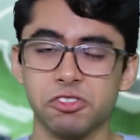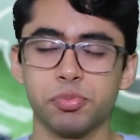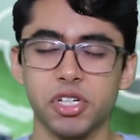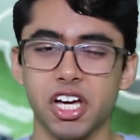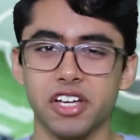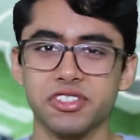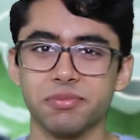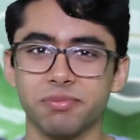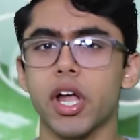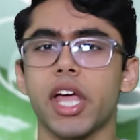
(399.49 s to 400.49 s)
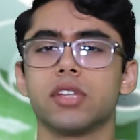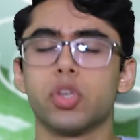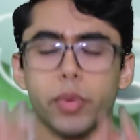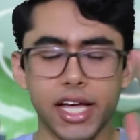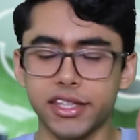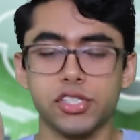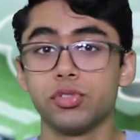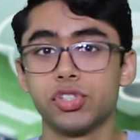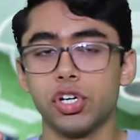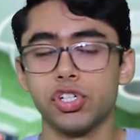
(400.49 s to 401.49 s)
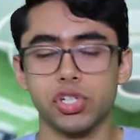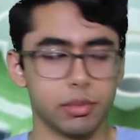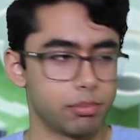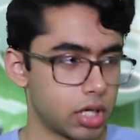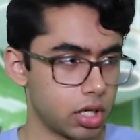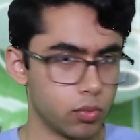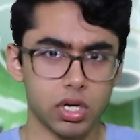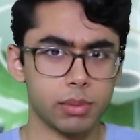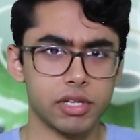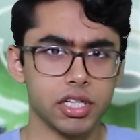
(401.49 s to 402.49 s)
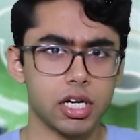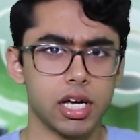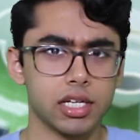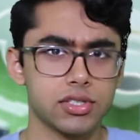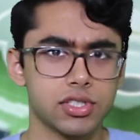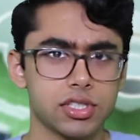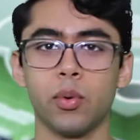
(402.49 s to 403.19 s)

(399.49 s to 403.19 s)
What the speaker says: It's pretty awesome. Okay, so we got this new surgery, but what about the costs?